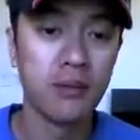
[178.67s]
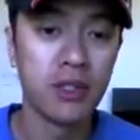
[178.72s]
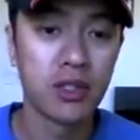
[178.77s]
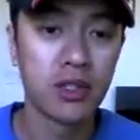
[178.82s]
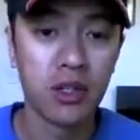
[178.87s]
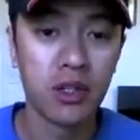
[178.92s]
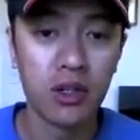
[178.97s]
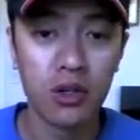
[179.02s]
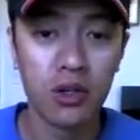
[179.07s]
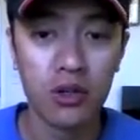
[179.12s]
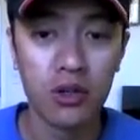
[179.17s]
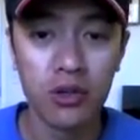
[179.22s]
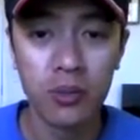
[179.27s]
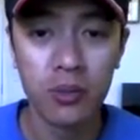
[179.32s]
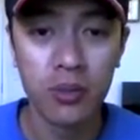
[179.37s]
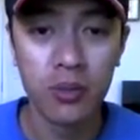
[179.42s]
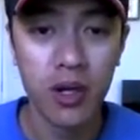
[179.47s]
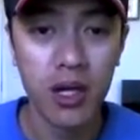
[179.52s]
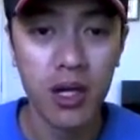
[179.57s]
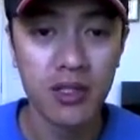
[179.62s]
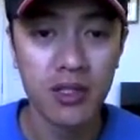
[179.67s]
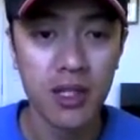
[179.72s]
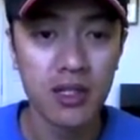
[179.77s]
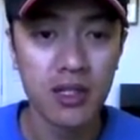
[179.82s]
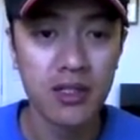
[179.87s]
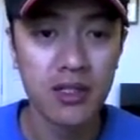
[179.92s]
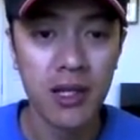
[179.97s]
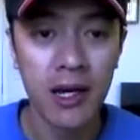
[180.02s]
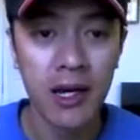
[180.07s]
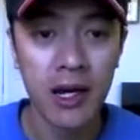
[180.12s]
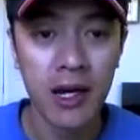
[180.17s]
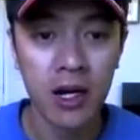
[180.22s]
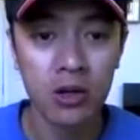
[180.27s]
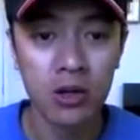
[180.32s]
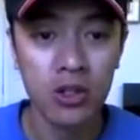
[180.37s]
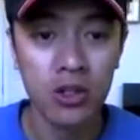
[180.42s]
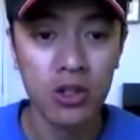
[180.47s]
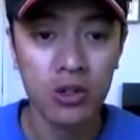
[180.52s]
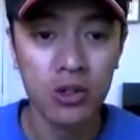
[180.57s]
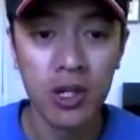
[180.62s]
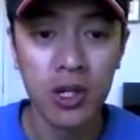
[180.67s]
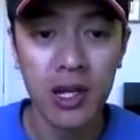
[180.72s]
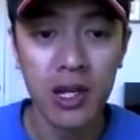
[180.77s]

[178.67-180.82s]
just going to go through the process now. You can